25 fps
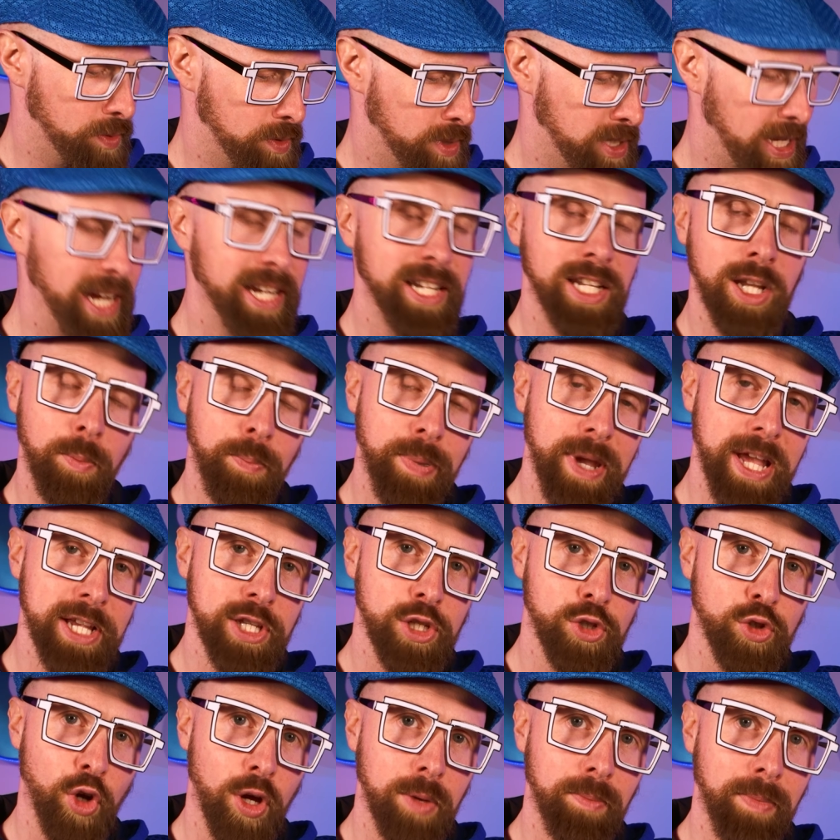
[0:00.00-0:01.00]
kind of
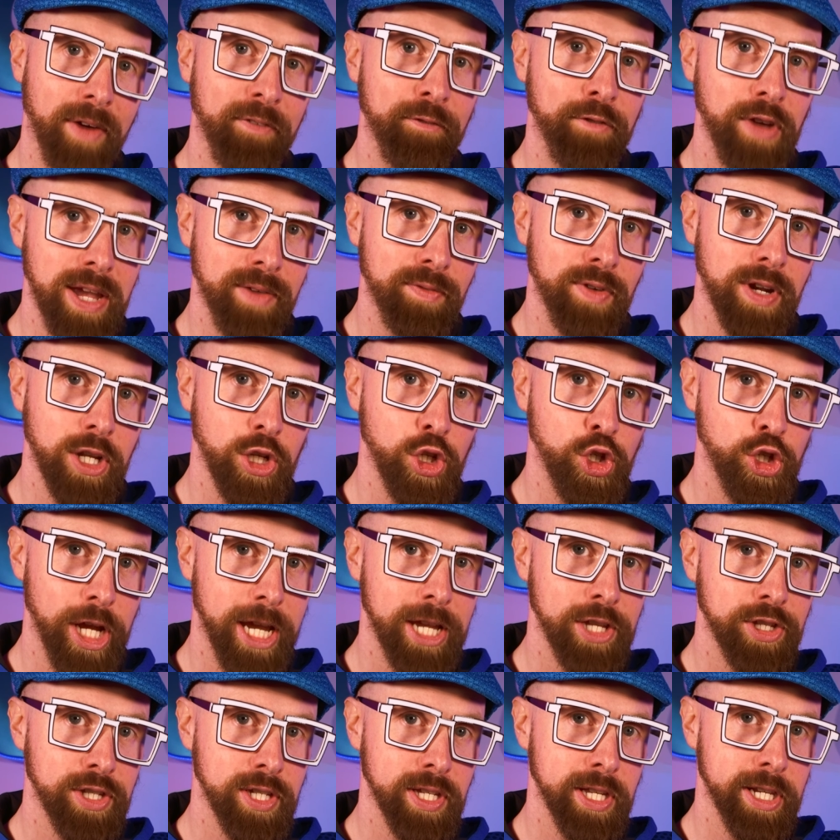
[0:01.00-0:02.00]
based on my favourite
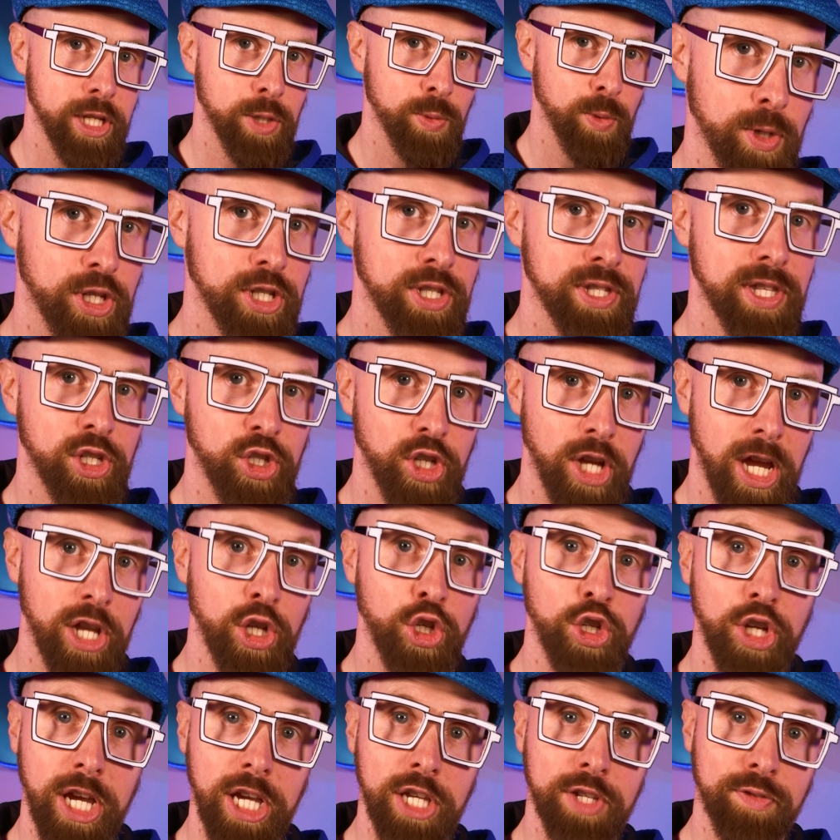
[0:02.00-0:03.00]
Jet series, which is the Jet
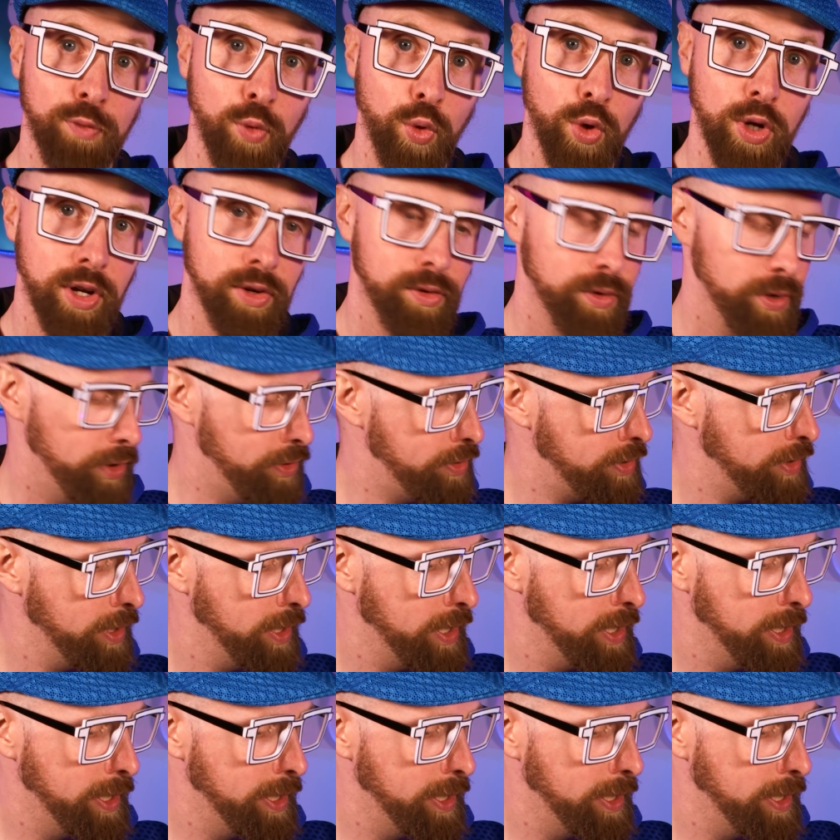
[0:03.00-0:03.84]
JS400,